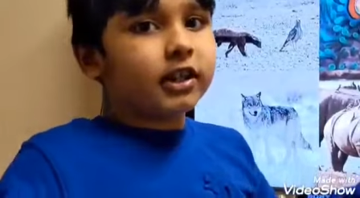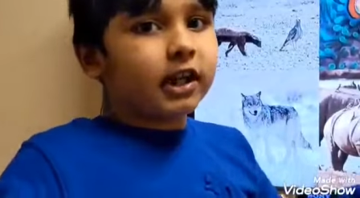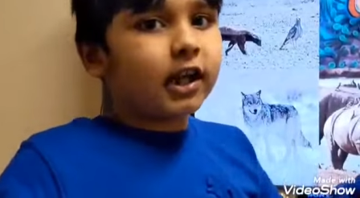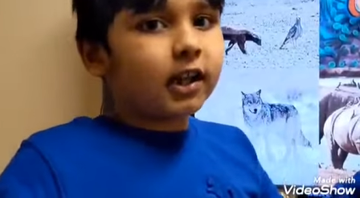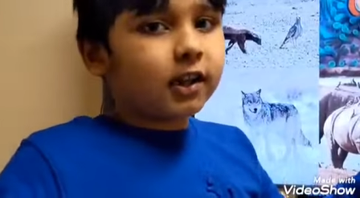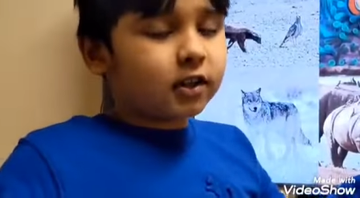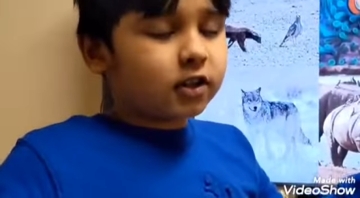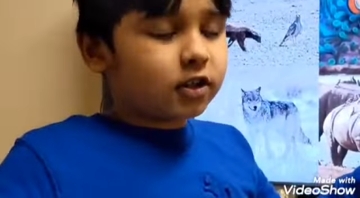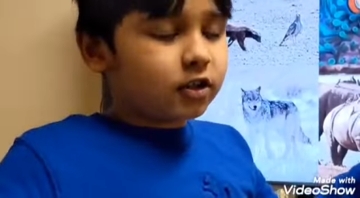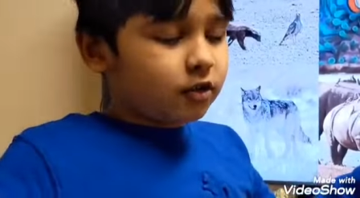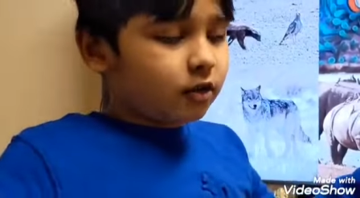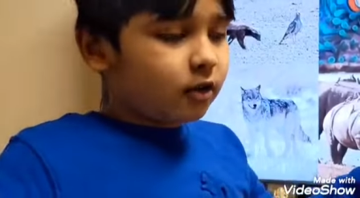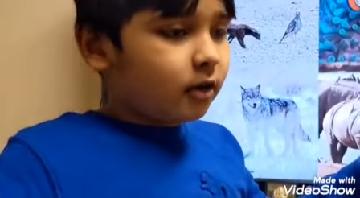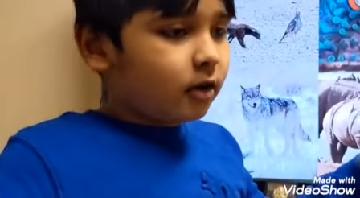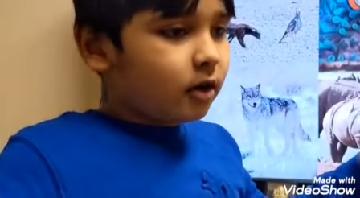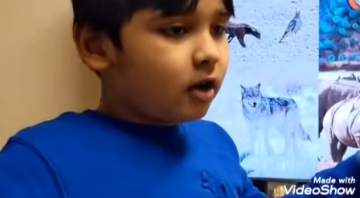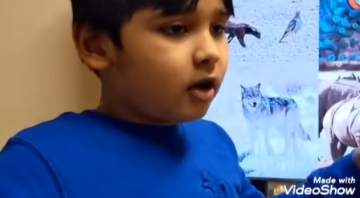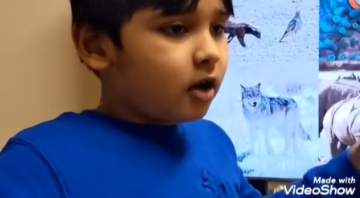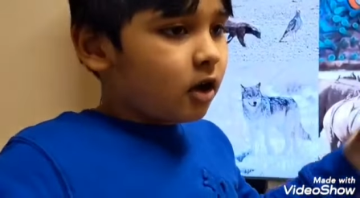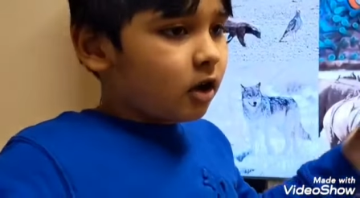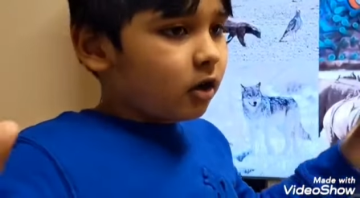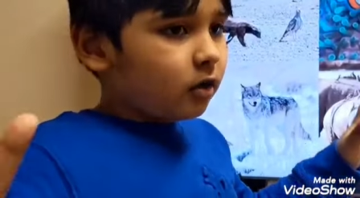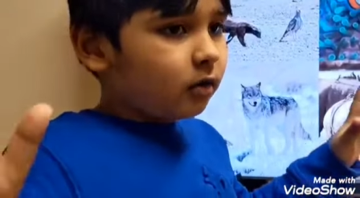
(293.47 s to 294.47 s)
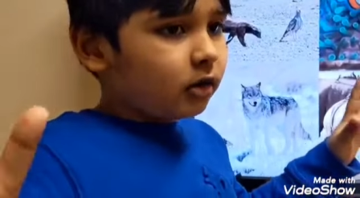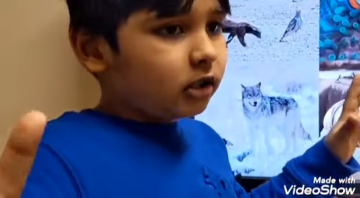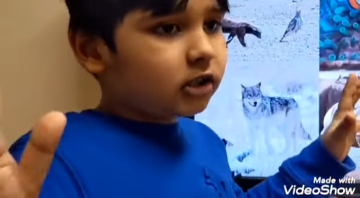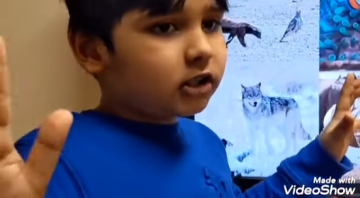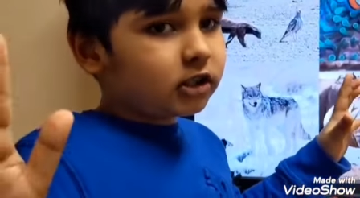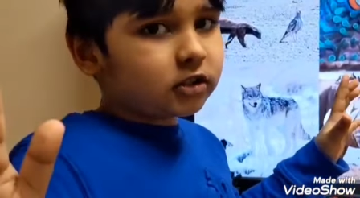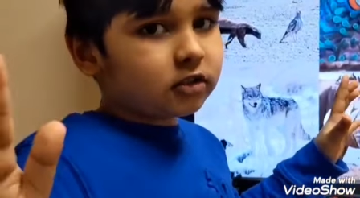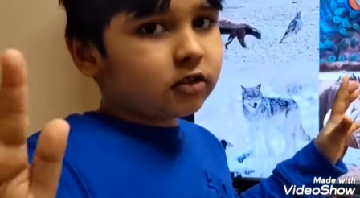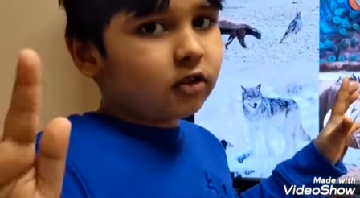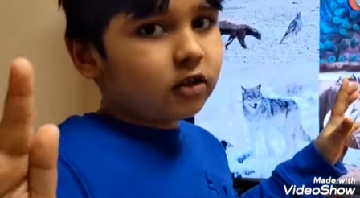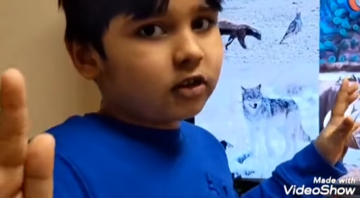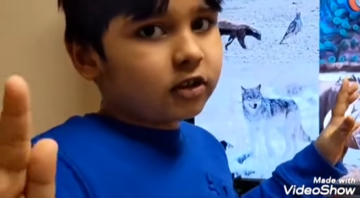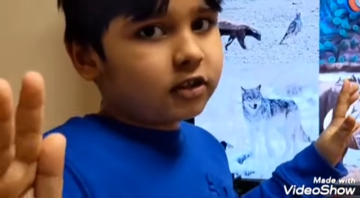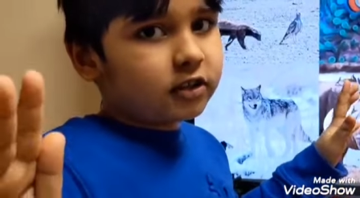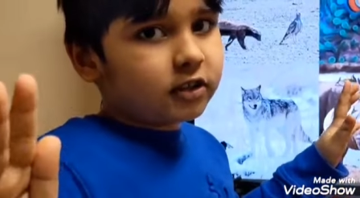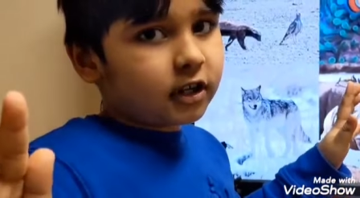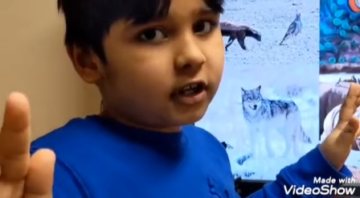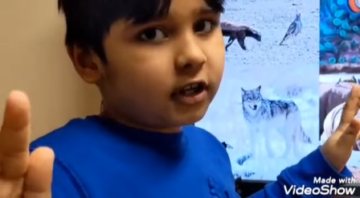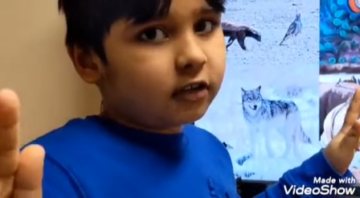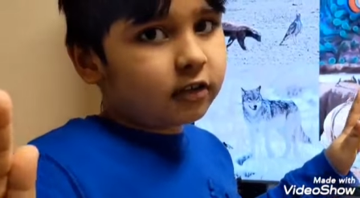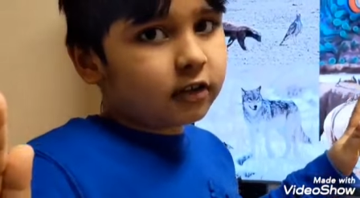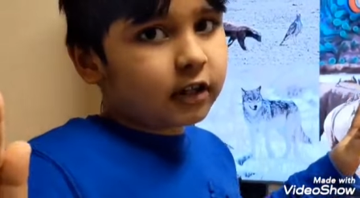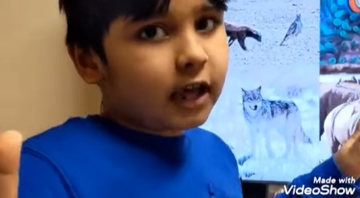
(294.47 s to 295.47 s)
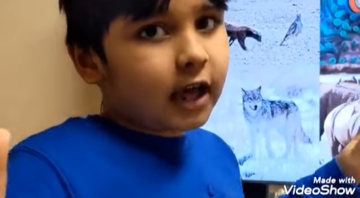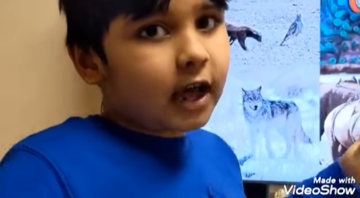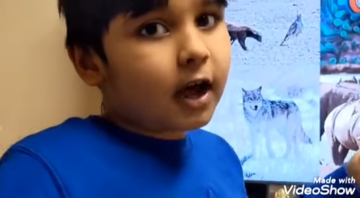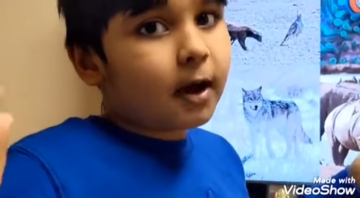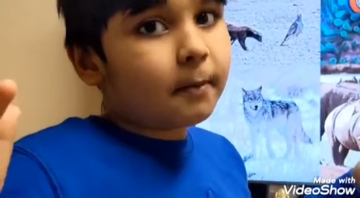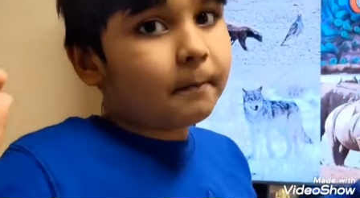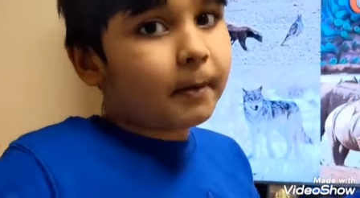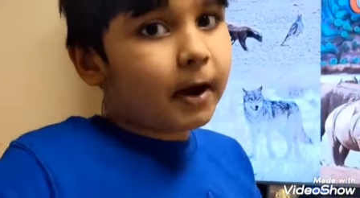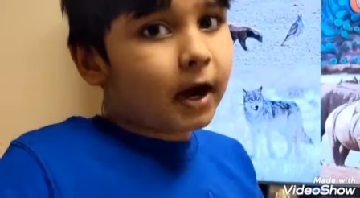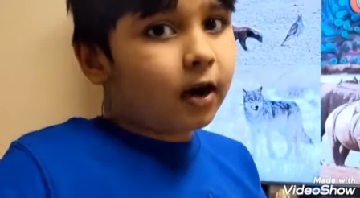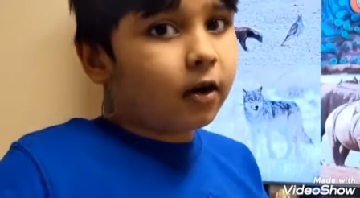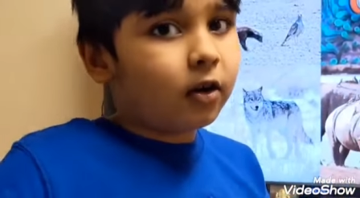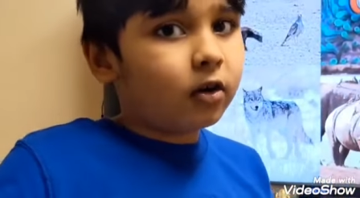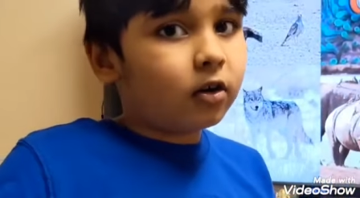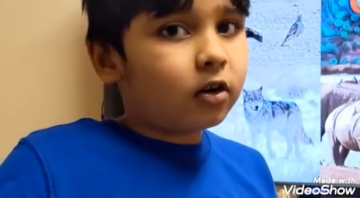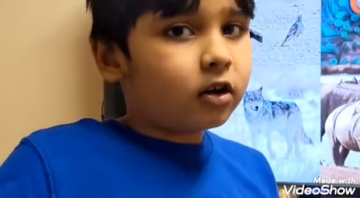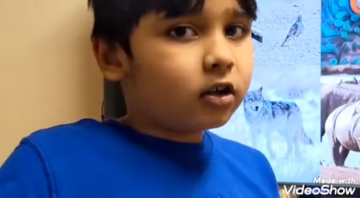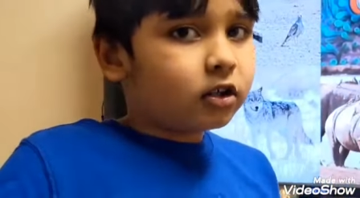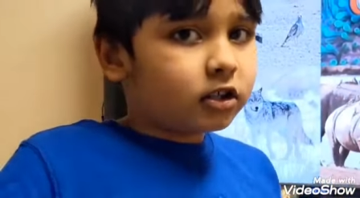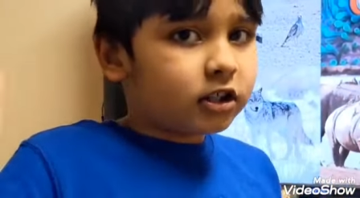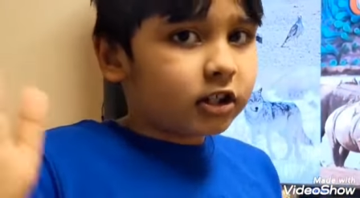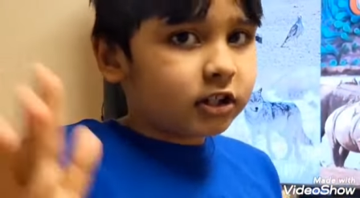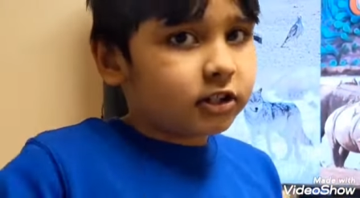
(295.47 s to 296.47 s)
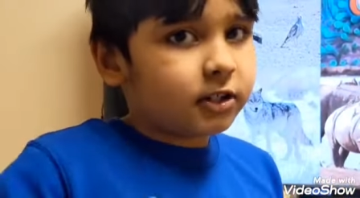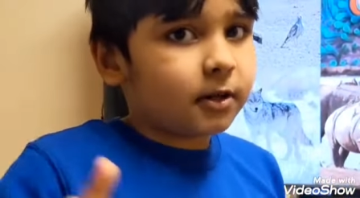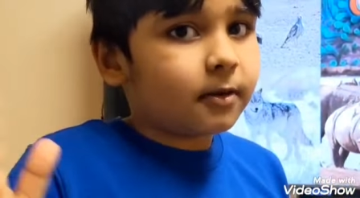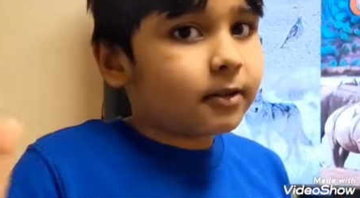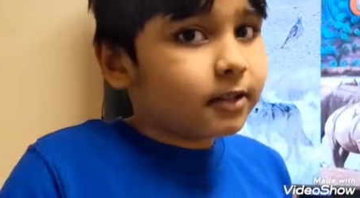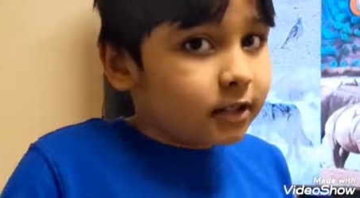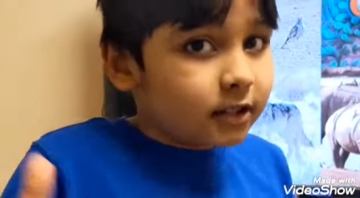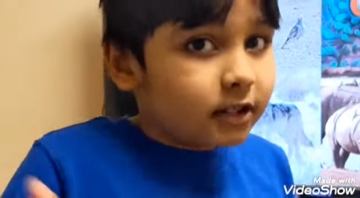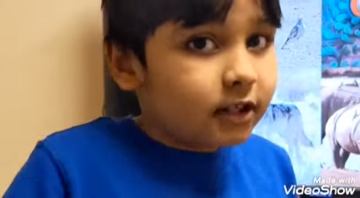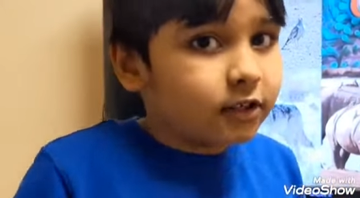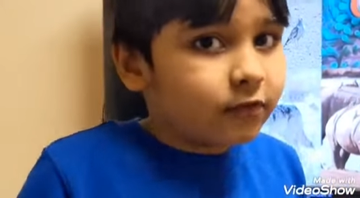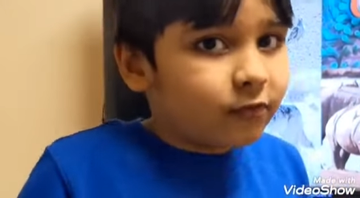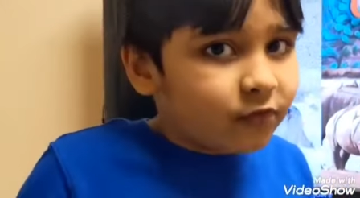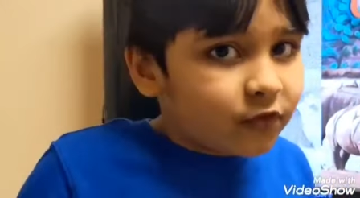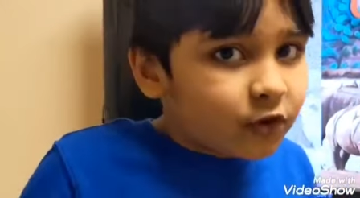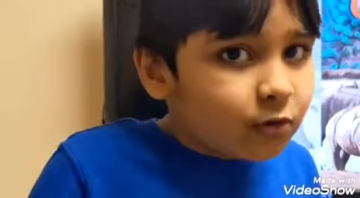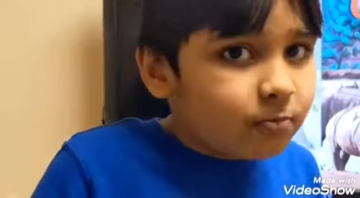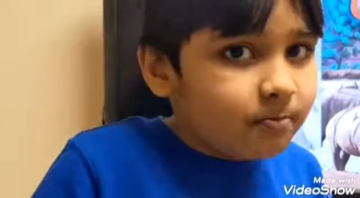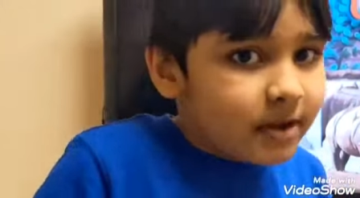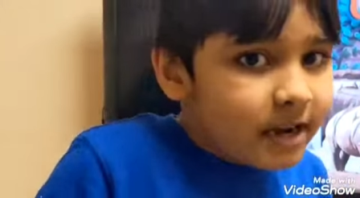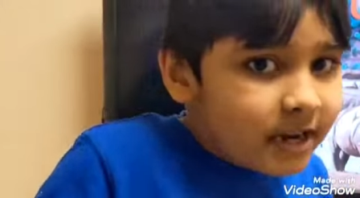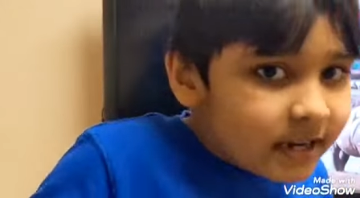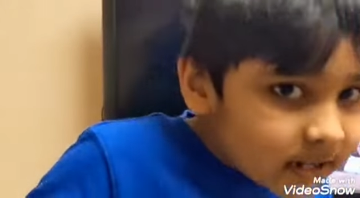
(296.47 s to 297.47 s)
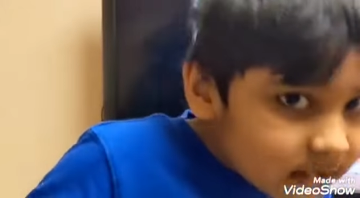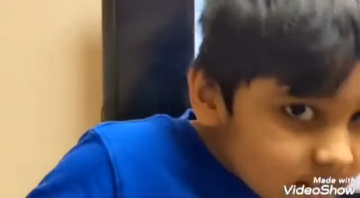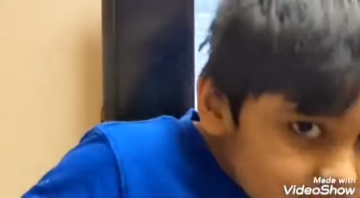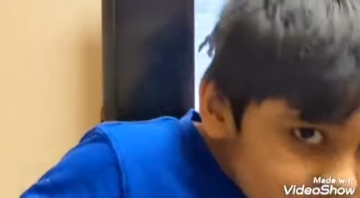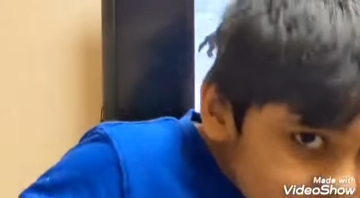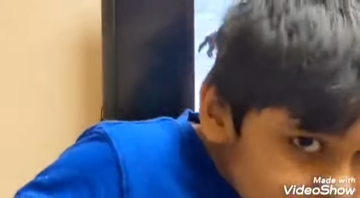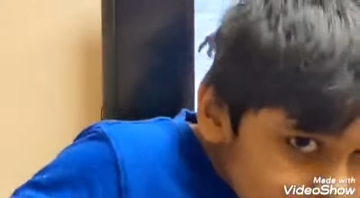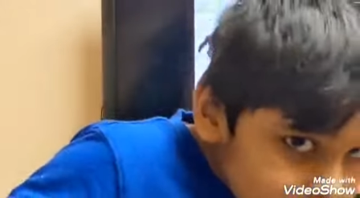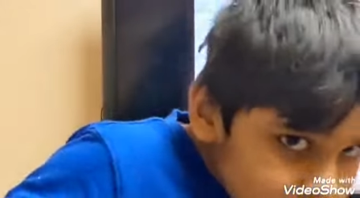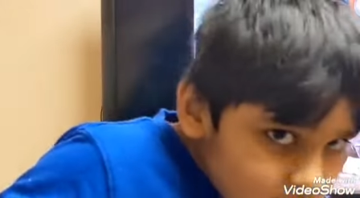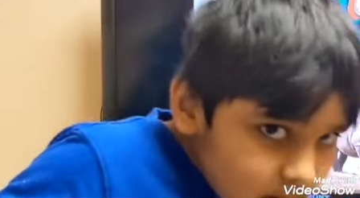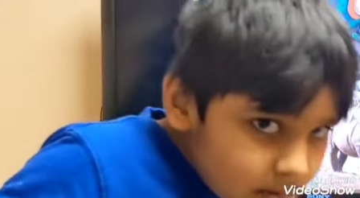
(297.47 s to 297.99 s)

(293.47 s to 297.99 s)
tell you, we're just going to tell that about just in a few minutes.